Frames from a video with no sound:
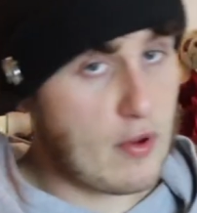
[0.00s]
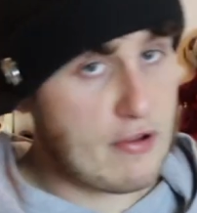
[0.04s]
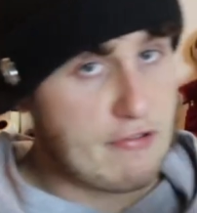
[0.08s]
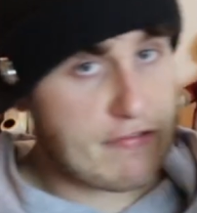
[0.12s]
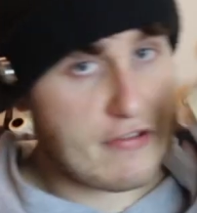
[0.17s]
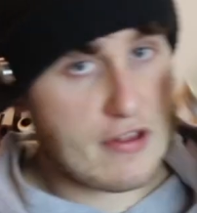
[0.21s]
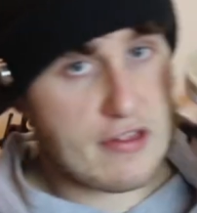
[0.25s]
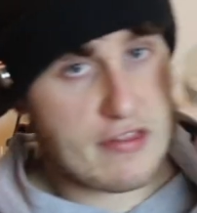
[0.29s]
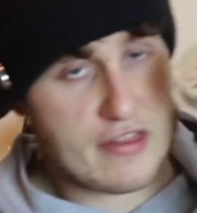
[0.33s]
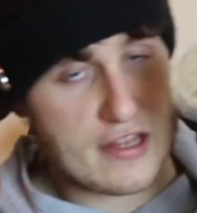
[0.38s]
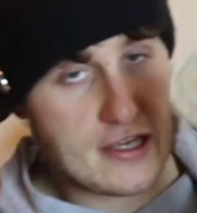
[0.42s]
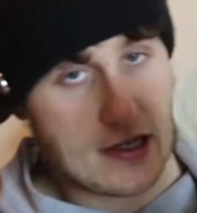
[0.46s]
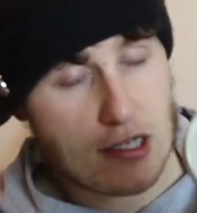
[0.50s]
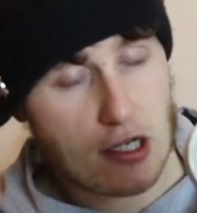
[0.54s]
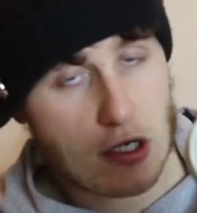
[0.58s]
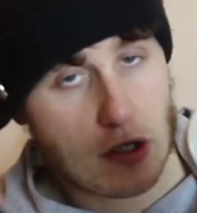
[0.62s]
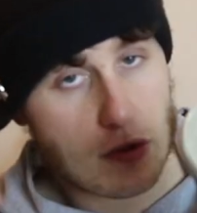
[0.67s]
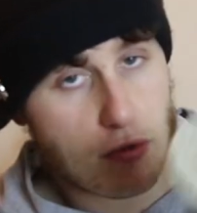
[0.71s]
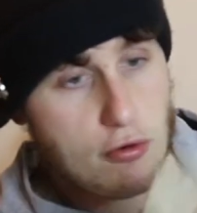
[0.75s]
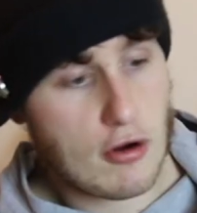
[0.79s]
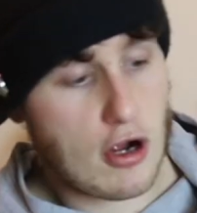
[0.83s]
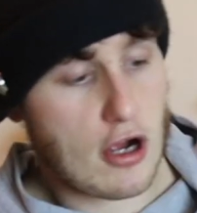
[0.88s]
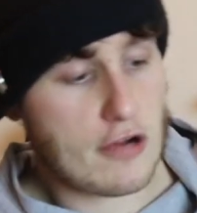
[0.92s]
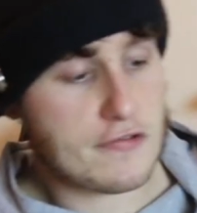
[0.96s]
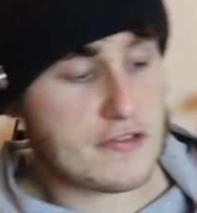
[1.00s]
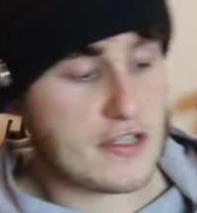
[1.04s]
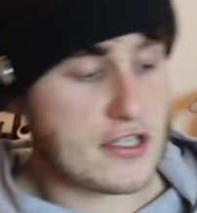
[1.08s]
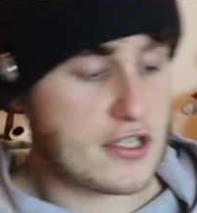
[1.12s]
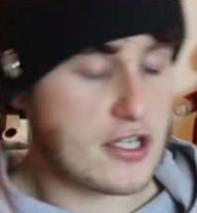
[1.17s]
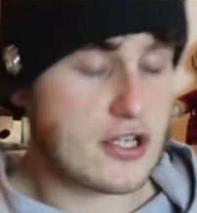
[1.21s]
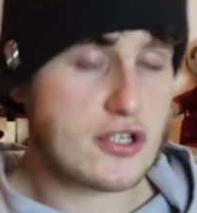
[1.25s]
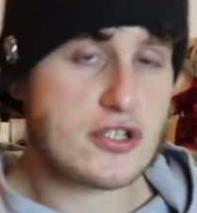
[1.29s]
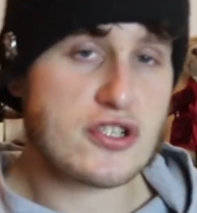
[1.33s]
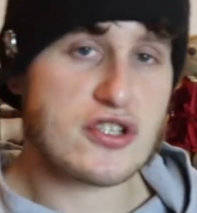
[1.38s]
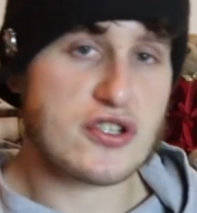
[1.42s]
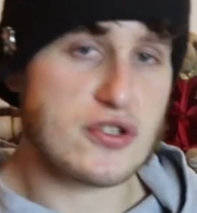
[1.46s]
with the Crafted
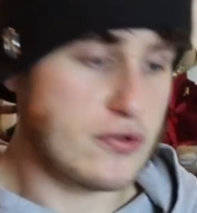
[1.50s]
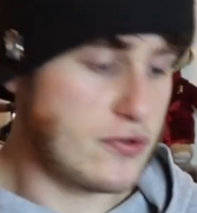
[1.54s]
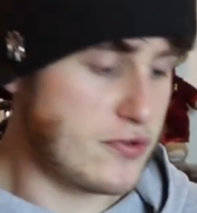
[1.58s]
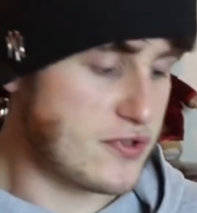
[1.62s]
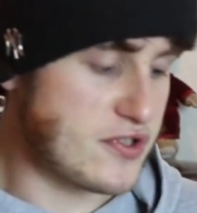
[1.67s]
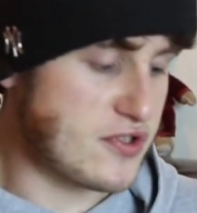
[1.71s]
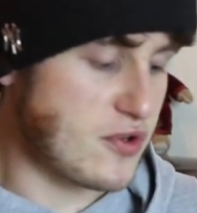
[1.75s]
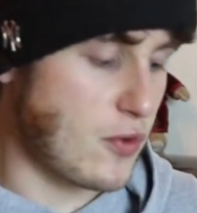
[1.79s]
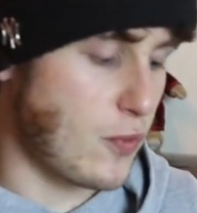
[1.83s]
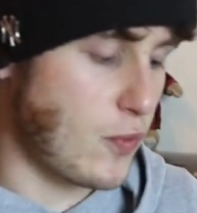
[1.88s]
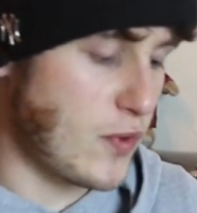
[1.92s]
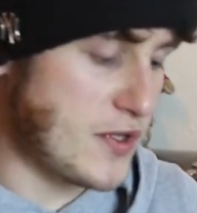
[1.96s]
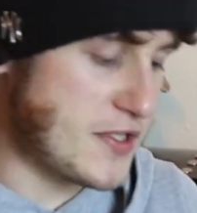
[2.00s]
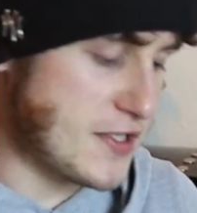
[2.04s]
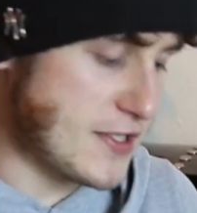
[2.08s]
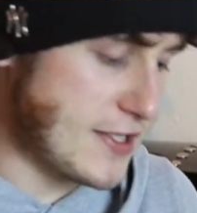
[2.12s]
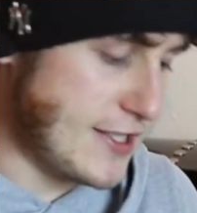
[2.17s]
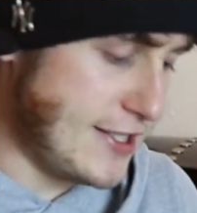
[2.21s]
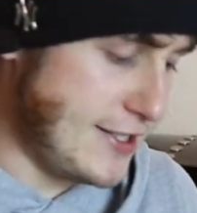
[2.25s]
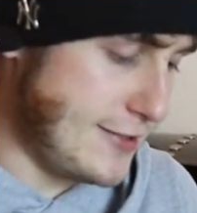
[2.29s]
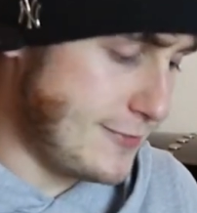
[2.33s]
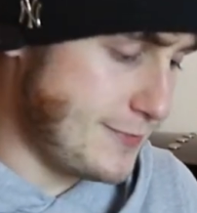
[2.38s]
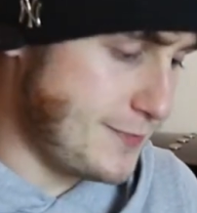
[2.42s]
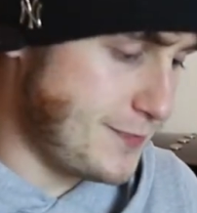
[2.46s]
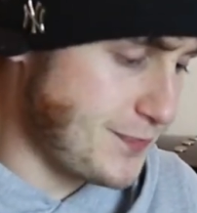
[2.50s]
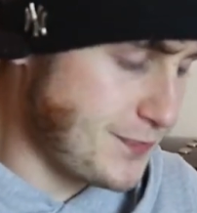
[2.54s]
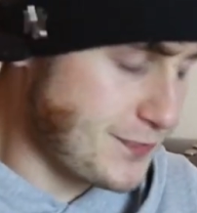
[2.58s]
Snus whiskey.